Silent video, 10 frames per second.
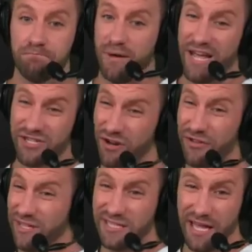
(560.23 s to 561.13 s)
But I actually don't
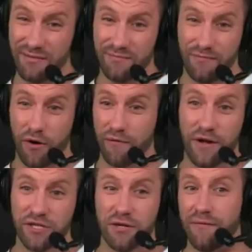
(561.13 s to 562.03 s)
think it's that far
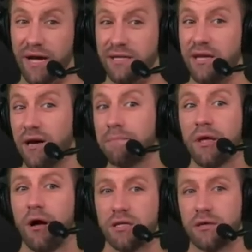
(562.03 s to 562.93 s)
fetched an idea.
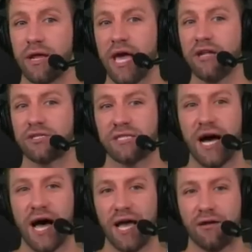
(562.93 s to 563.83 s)
Let's go to H.
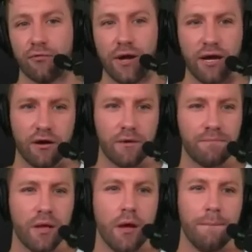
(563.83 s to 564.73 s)
Tyne Raider.